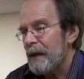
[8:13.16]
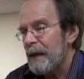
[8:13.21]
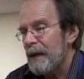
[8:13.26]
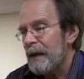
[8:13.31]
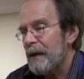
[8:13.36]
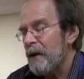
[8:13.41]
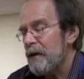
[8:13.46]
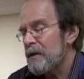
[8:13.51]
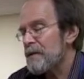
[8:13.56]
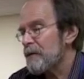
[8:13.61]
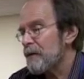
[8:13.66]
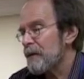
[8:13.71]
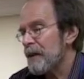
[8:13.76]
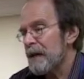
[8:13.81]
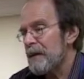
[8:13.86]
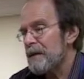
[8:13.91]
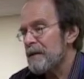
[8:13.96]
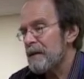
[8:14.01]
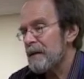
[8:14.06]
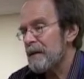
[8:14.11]
It also
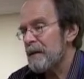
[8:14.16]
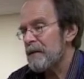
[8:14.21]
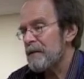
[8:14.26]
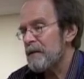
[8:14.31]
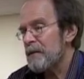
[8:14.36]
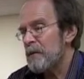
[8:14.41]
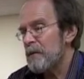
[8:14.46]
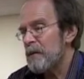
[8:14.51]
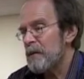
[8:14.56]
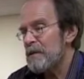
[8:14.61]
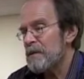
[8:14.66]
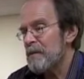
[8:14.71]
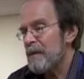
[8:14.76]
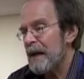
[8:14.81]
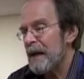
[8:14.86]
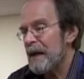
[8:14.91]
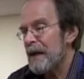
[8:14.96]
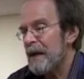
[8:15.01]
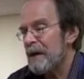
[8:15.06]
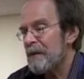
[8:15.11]
led to rules
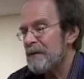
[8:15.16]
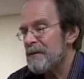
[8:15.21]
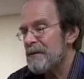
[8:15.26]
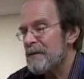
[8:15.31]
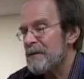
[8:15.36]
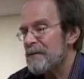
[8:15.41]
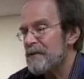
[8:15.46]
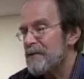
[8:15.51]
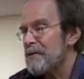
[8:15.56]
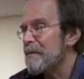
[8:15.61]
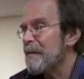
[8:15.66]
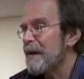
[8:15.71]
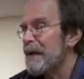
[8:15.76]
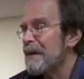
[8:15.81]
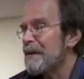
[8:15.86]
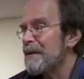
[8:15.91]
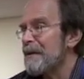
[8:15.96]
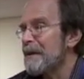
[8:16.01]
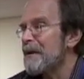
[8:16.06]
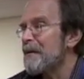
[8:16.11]
about how decisions are
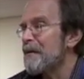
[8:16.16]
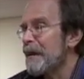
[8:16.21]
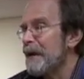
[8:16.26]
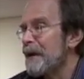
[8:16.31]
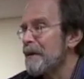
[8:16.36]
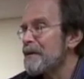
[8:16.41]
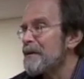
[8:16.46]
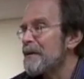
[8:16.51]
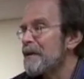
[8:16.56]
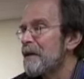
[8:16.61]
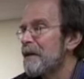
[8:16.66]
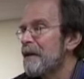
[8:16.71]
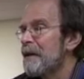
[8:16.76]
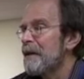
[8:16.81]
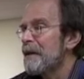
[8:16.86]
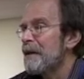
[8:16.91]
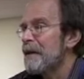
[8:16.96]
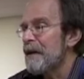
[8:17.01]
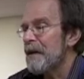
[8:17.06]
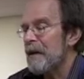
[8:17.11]
made in the committees.
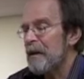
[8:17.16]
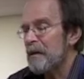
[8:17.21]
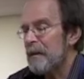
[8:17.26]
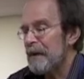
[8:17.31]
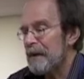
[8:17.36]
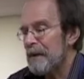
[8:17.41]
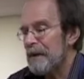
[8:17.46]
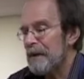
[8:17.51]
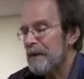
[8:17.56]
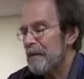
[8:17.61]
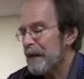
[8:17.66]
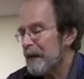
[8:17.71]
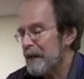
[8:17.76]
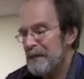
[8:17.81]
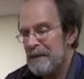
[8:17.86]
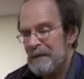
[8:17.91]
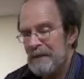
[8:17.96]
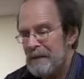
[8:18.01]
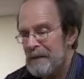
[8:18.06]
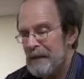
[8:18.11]
In the
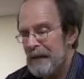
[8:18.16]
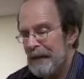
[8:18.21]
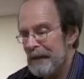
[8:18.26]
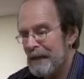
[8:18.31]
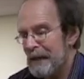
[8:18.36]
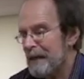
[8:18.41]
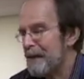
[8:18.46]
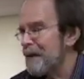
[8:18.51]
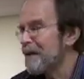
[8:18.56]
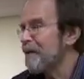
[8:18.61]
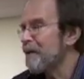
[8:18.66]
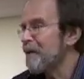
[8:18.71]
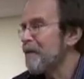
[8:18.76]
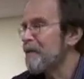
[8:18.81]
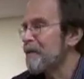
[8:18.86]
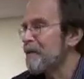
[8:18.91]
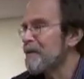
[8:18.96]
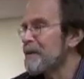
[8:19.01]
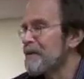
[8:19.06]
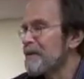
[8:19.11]
committees, just like any other
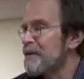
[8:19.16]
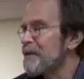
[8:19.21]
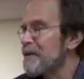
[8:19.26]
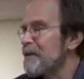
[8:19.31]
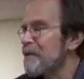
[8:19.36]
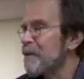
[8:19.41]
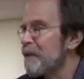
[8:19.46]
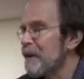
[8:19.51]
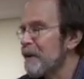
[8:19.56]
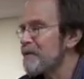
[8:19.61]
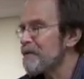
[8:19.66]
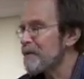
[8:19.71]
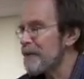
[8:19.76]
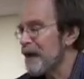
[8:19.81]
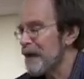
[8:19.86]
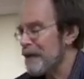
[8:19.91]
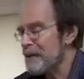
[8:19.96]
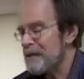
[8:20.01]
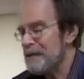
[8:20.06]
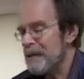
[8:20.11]
group decision
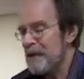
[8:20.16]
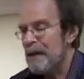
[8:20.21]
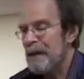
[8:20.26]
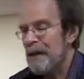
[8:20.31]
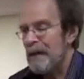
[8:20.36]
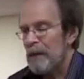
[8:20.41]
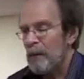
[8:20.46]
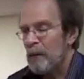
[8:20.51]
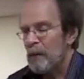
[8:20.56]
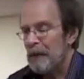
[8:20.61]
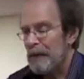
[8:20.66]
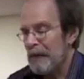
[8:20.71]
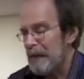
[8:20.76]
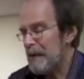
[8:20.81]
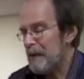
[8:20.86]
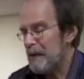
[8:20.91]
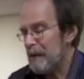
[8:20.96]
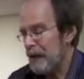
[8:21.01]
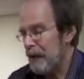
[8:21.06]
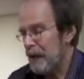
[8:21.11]
process,
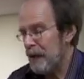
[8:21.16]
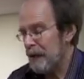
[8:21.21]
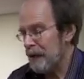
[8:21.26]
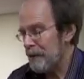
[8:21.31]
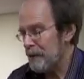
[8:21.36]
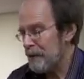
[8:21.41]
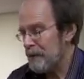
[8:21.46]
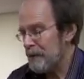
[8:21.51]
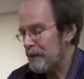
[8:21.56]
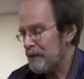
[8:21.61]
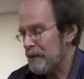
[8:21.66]
within about